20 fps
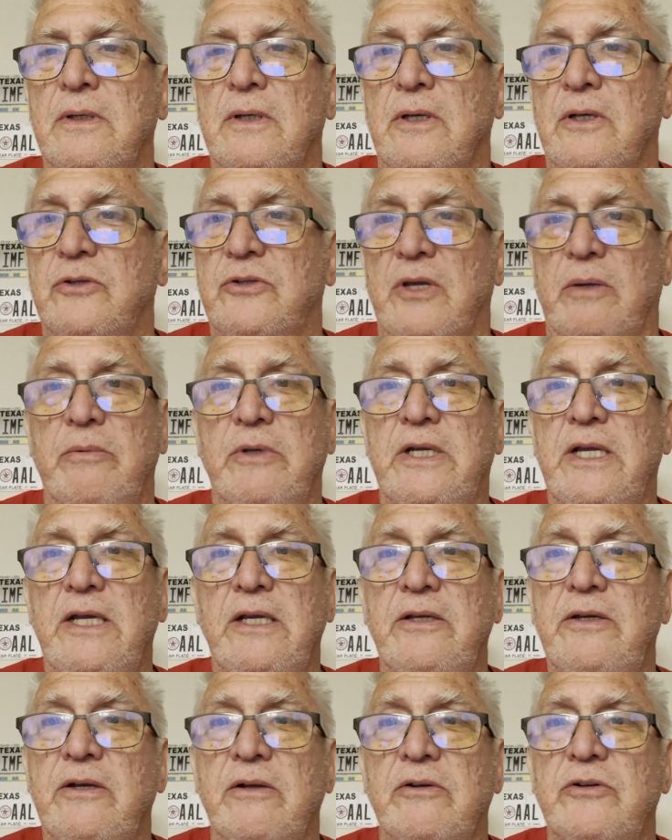Some of the
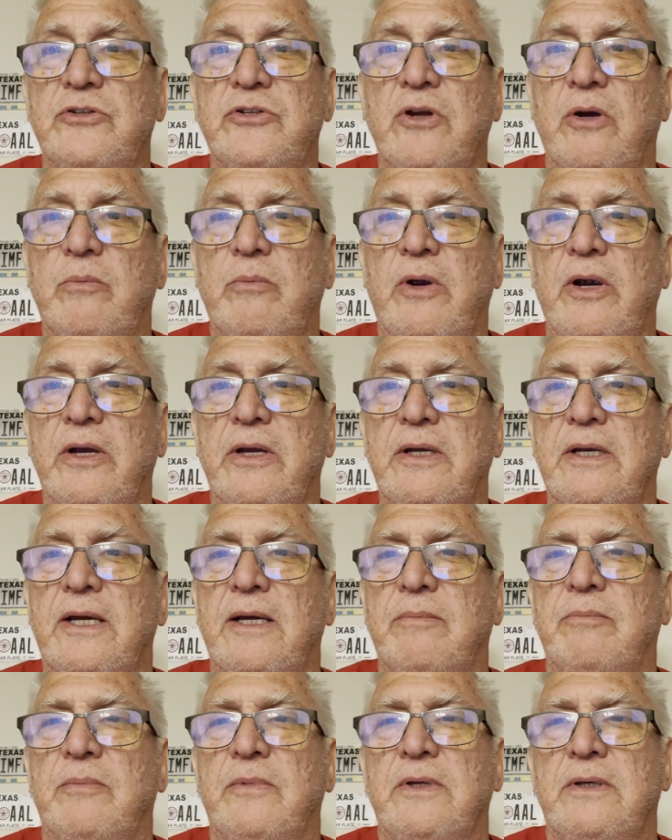Kia dealers don't mark it
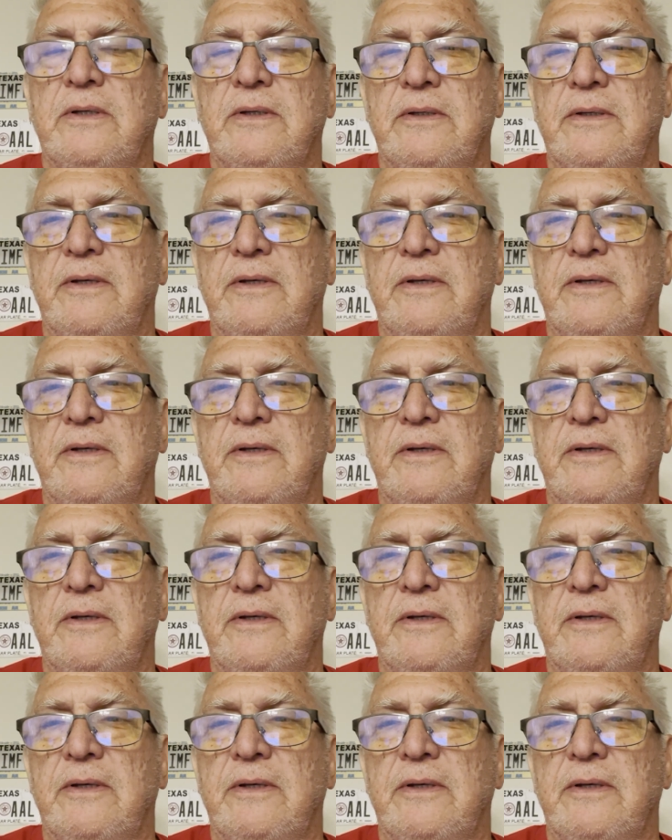up.